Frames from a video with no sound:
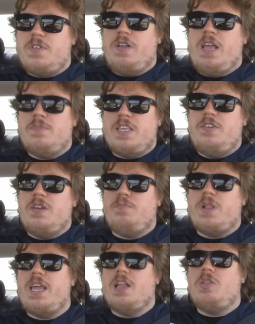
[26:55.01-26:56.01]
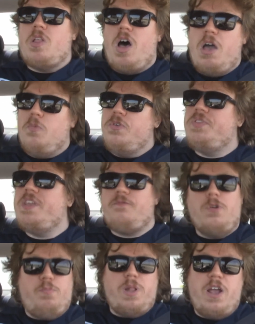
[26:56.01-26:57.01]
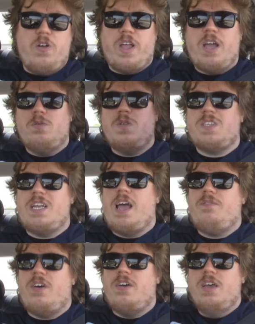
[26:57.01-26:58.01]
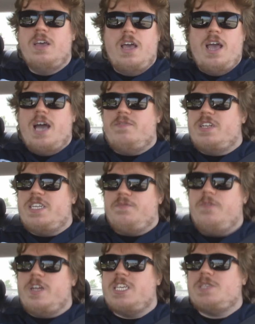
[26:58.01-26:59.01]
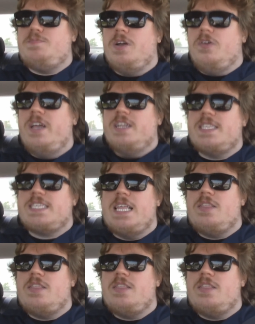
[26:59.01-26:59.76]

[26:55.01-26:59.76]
They're games that you can play a lot with different player counts and have a different experience,